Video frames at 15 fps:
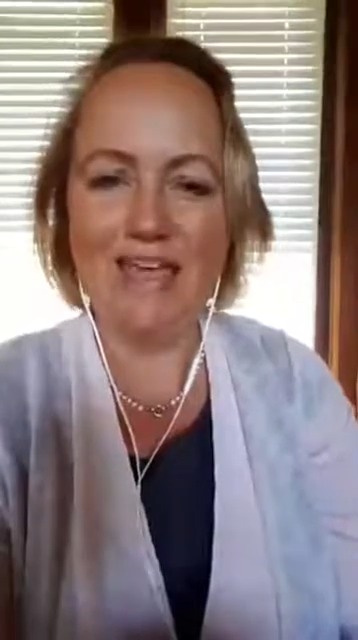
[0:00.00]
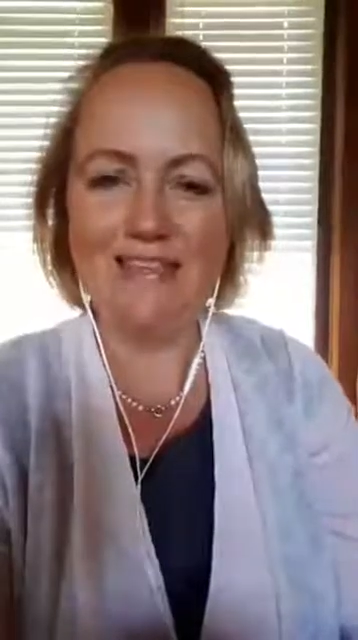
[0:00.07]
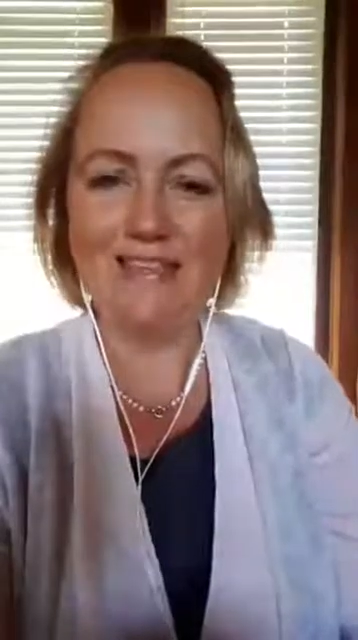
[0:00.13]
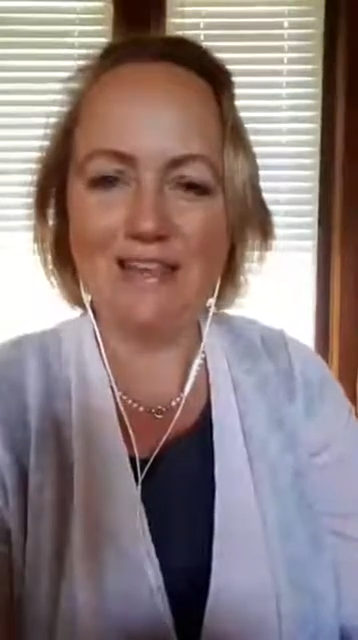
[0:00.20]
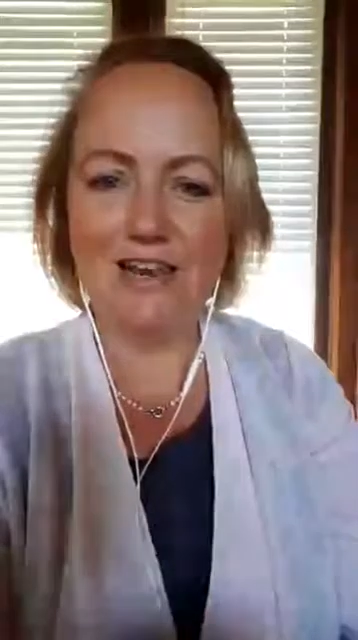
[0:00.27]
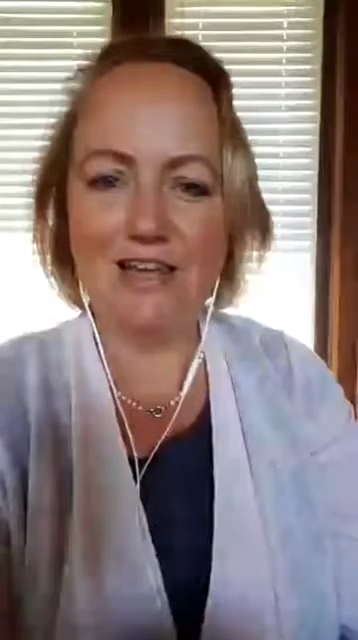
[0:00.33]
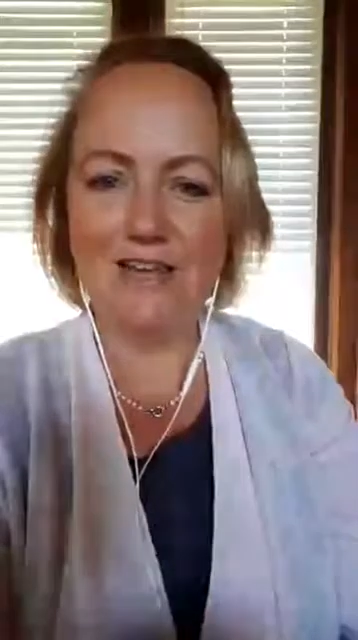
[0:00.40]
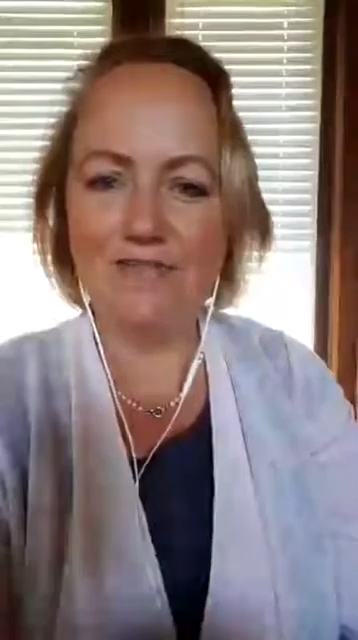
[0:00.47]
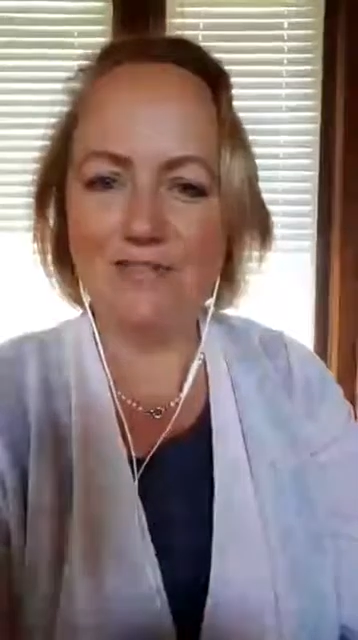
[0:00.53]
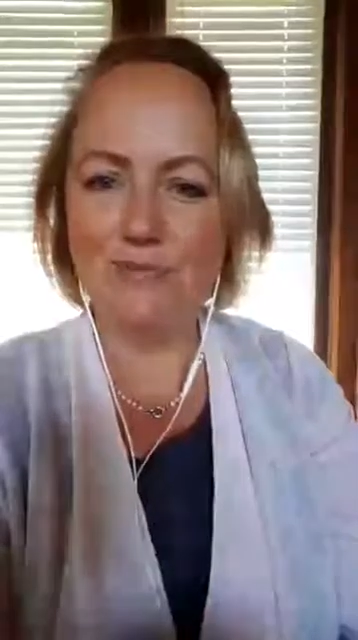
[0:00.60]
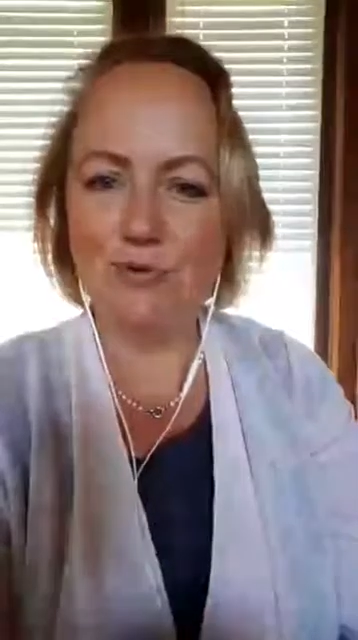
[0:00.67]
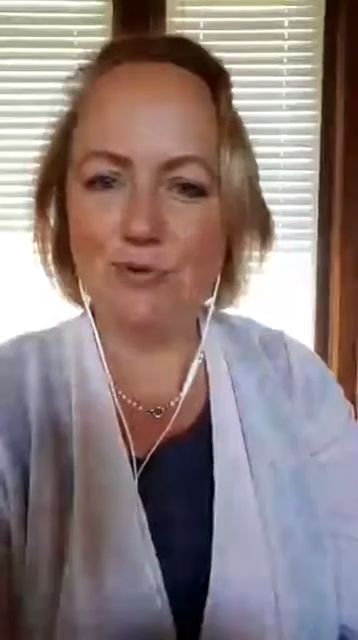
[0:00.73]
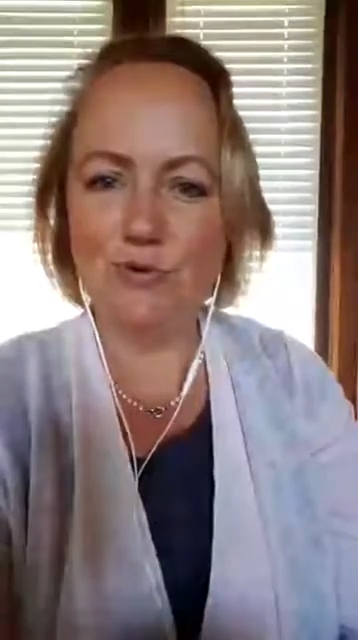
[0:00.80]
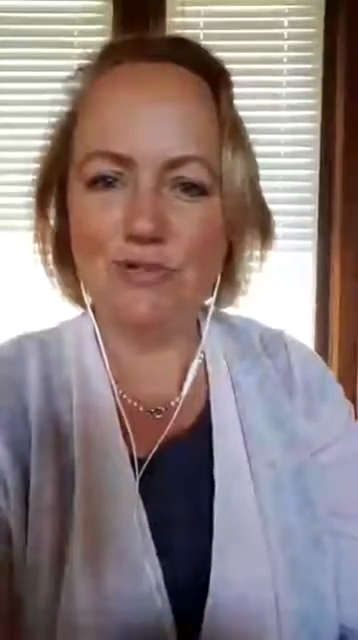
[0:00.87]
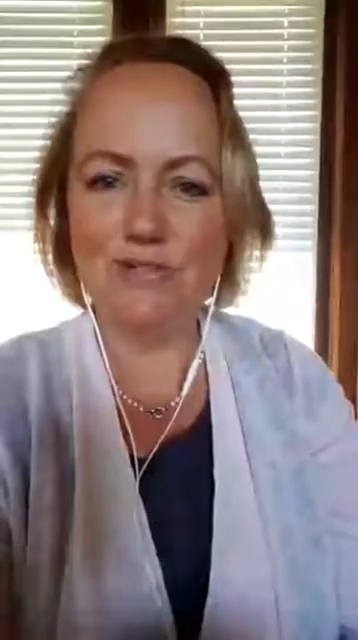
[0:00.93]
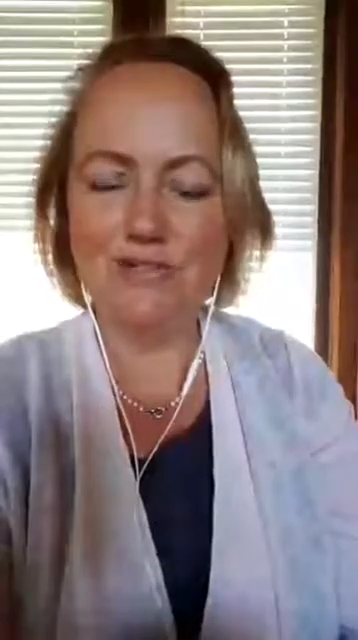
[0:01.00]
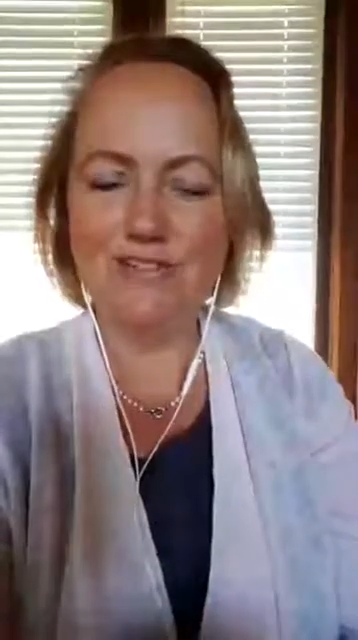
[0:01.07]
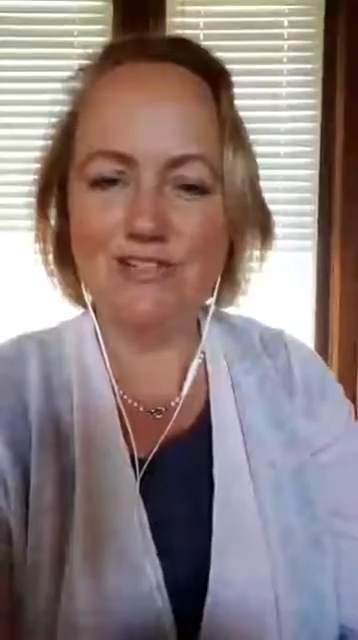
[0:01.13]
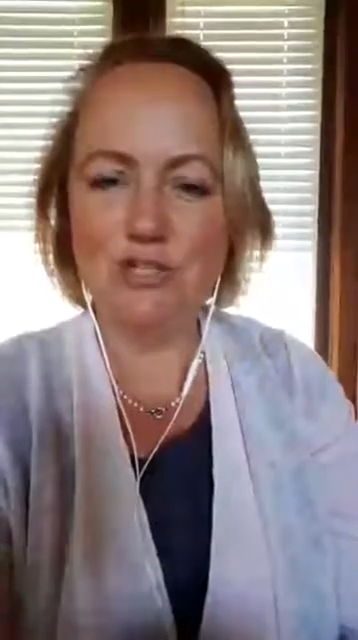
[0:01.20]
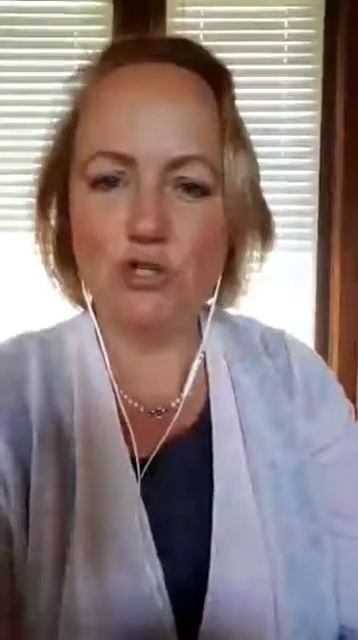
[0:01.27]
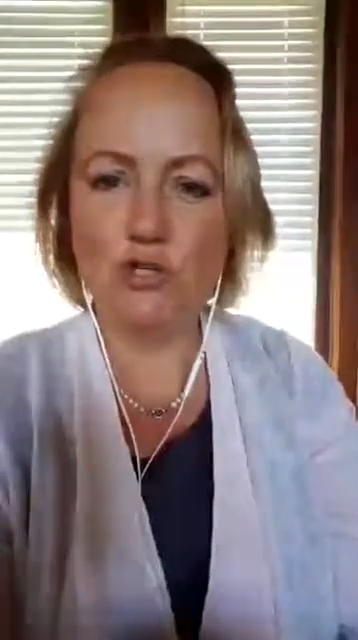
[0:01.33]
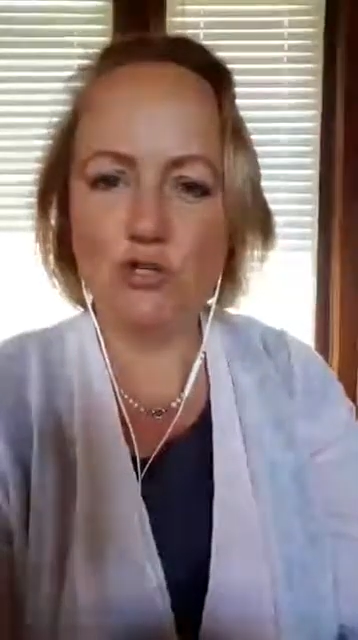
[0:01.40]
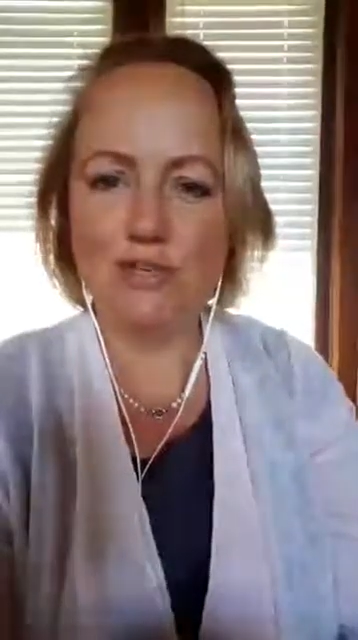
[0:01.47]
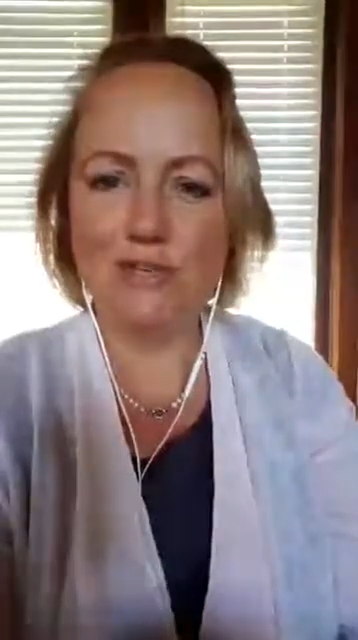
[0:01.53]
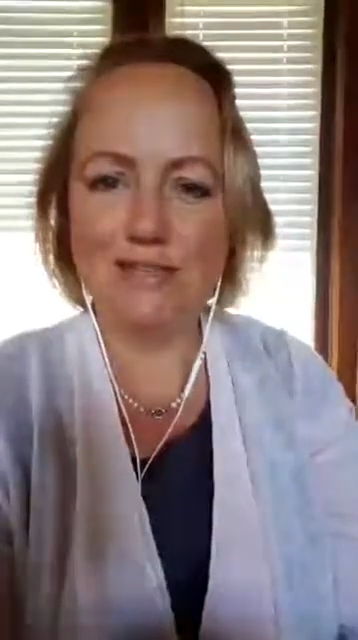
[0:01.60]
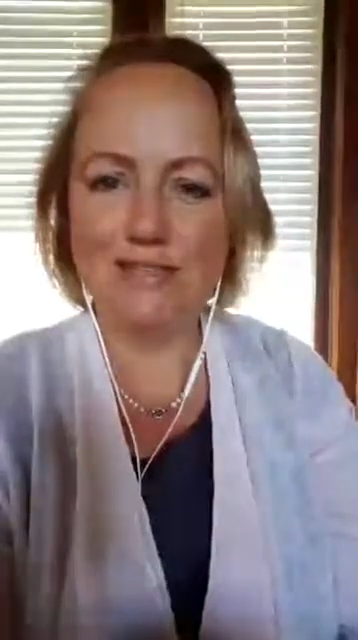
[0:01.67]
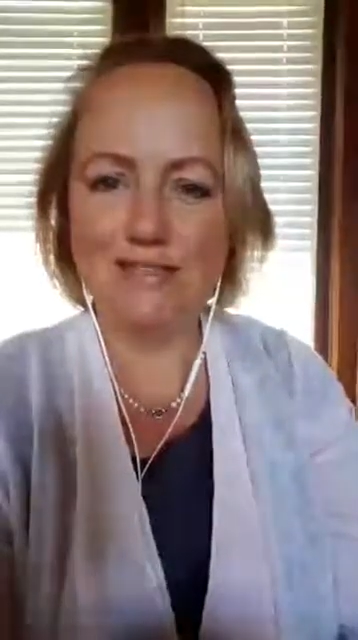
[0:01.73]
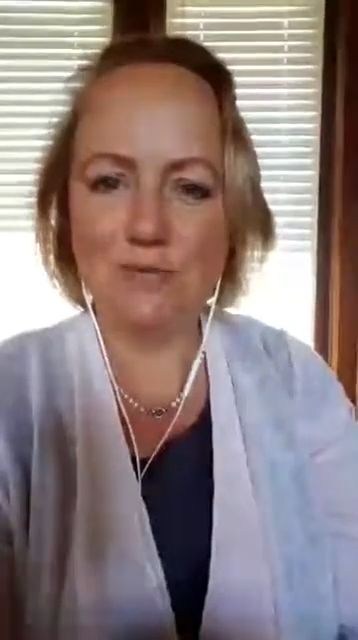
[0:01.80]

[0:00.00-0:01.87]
Is it life support? Do you need